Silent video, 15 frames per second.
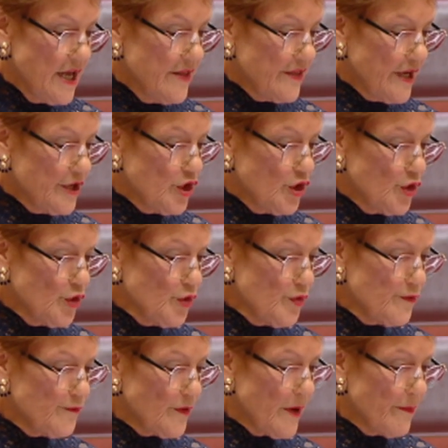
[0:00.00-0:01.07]
then who
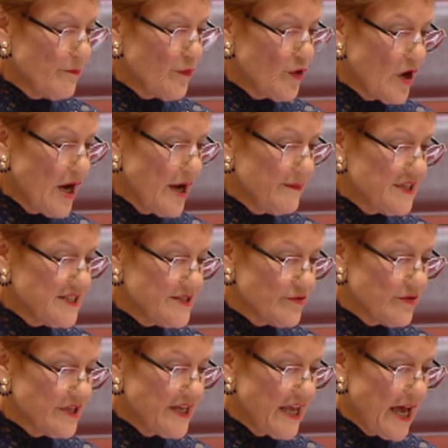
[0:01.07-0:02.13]
from Prime Minister
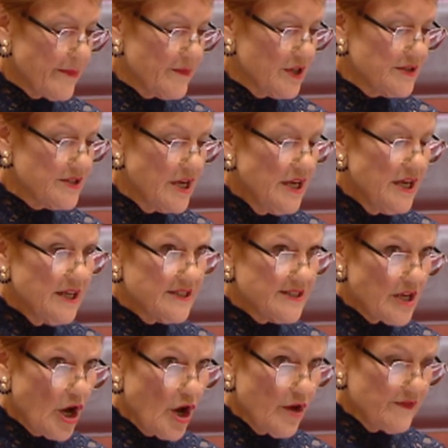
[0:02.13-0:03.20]
and Cabinet is
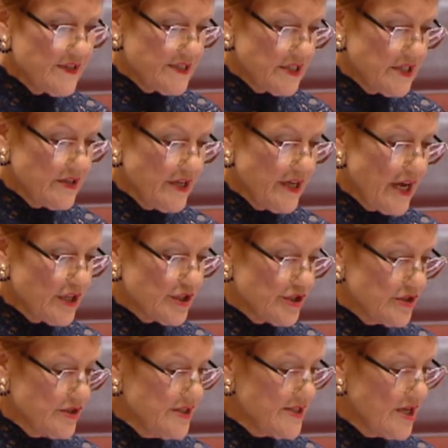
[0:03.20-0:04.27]
overseeing the
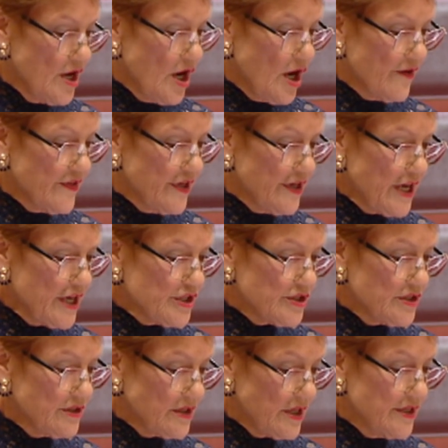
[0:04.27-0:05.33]
actions of the
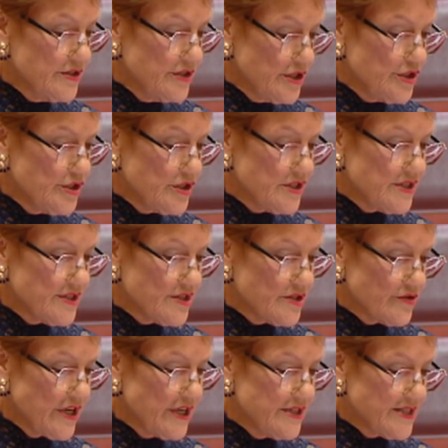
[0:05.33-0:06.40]
National Indigenous
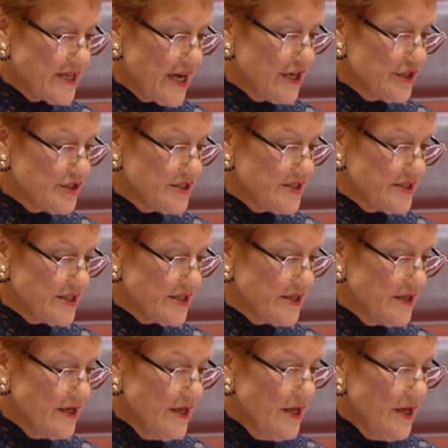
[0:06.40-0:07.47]
Australians Agency?
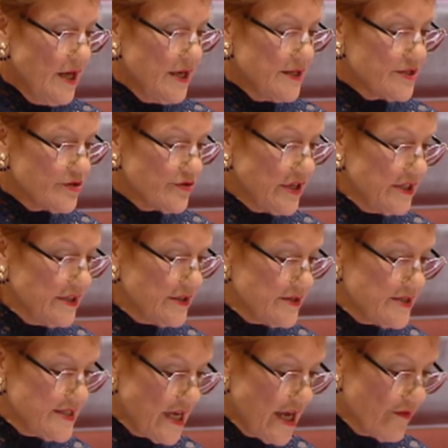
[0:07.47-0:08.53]

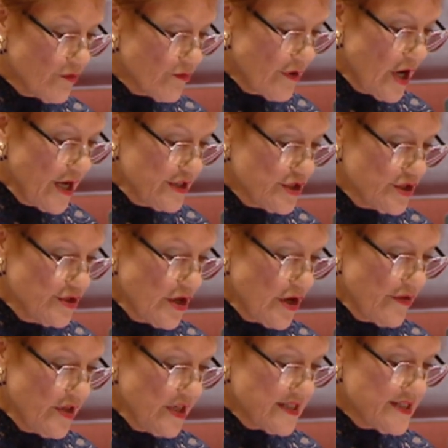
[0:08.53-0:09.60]
Australians have a right to
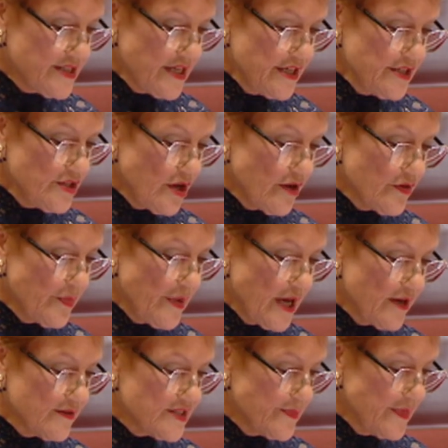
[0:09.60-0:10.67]
know the extent of the
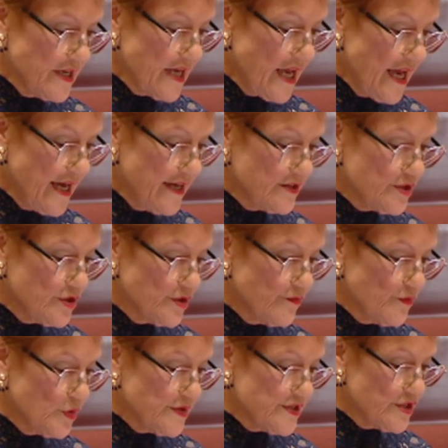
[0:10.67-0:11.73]
powers being handed to the
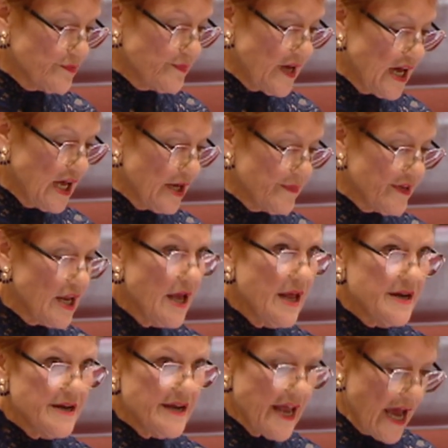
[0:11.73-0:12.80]
Voice to Parliament
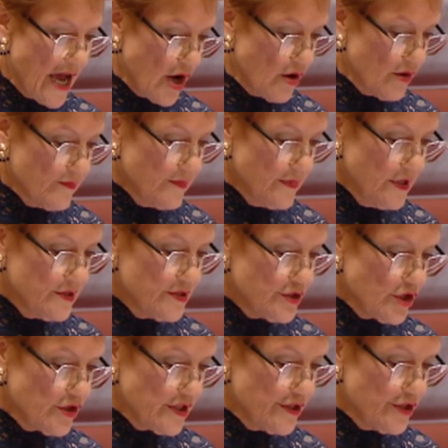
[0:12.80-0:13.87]
now,
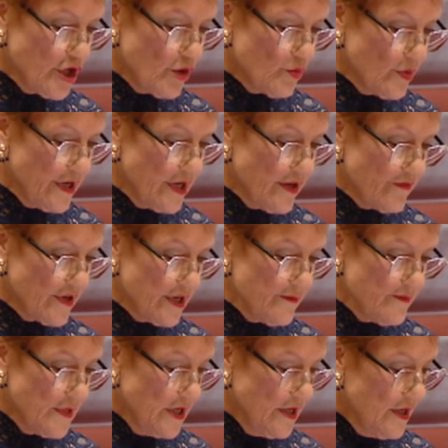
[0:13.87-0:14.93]
certainly not whenever
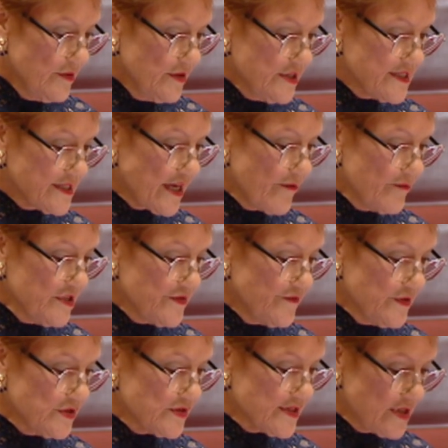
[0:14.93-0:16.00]
this government
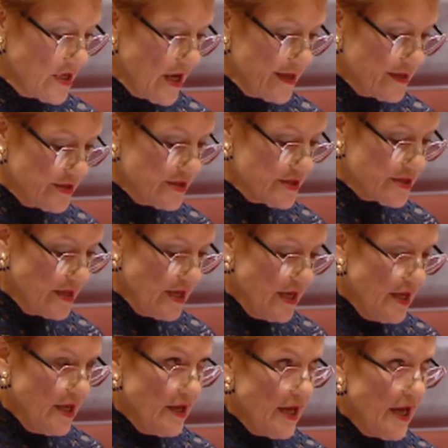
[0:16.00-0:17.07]
feels like it.
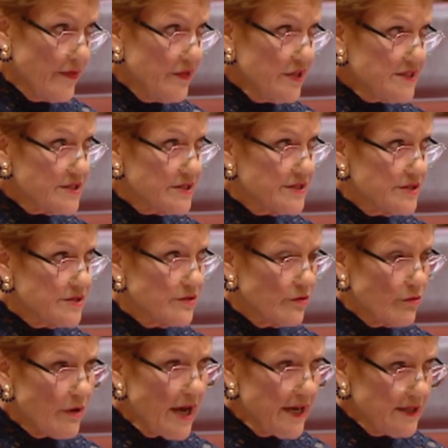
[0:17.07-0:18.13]
And this
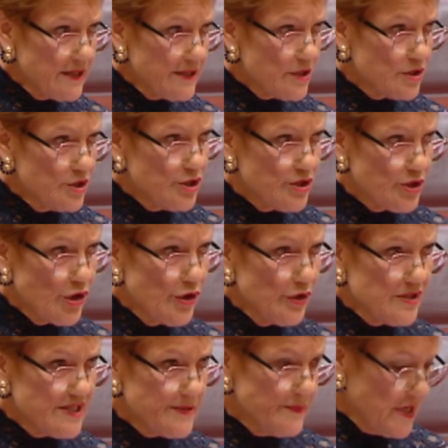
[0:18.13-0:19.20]
greatly
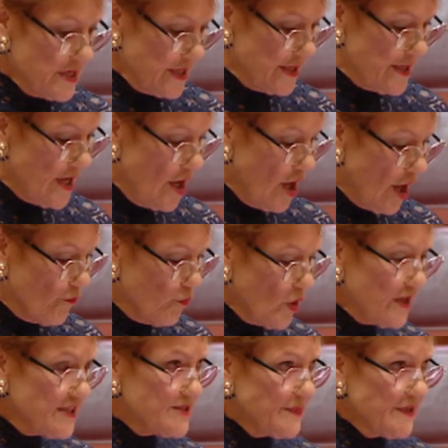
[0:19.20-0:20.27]
concerns me of what
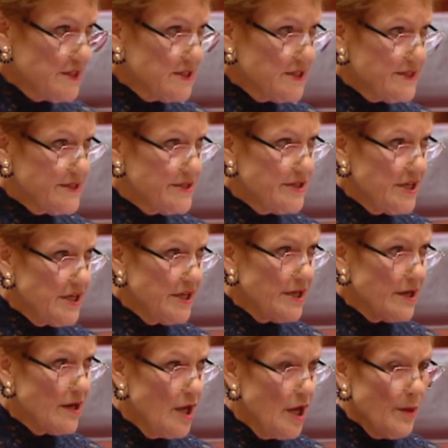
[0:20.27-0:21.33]
has been listed
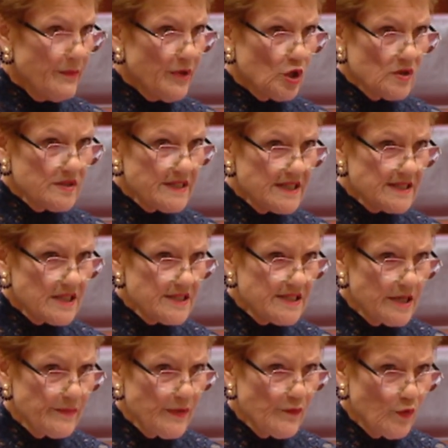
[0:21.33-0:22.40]
here, because, as I
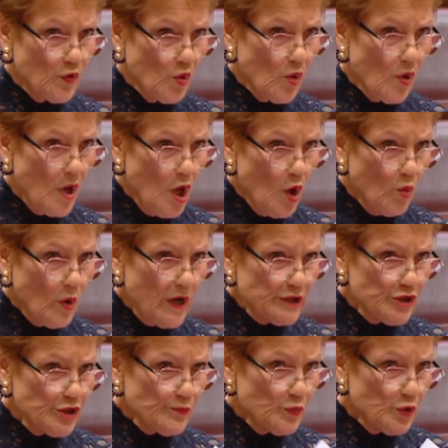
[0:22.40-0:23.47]
said before,
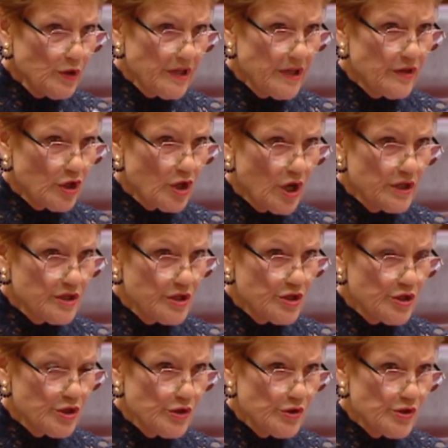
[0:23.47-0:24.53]
once you put it in the
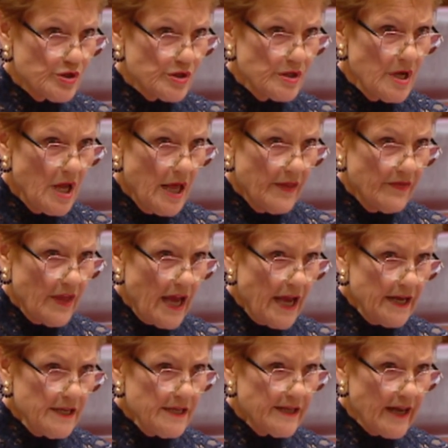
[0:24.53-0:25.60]
Constitution,
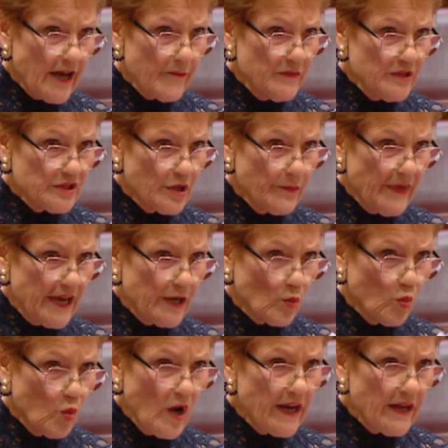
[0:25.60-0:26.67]
any government can make
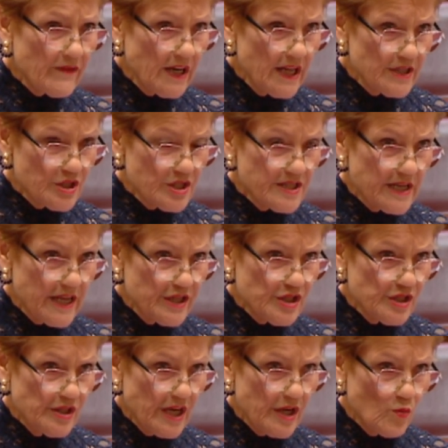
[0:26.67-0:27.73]
whatever
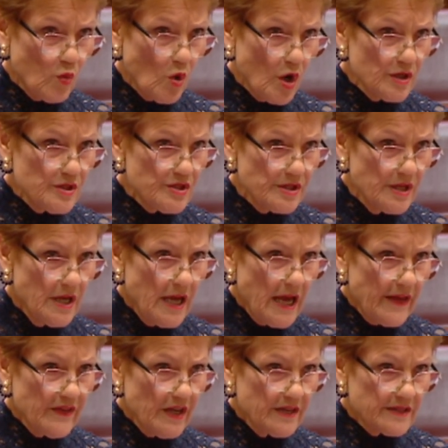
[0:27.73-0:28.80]
legislation they want
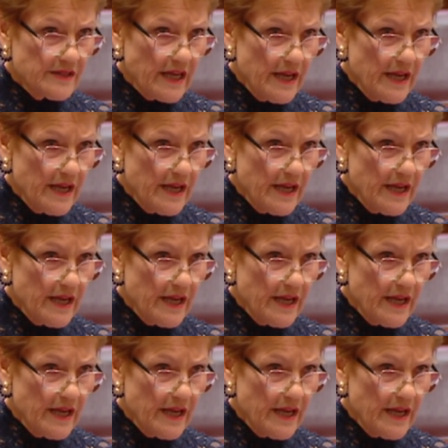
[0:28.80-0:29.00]
and that it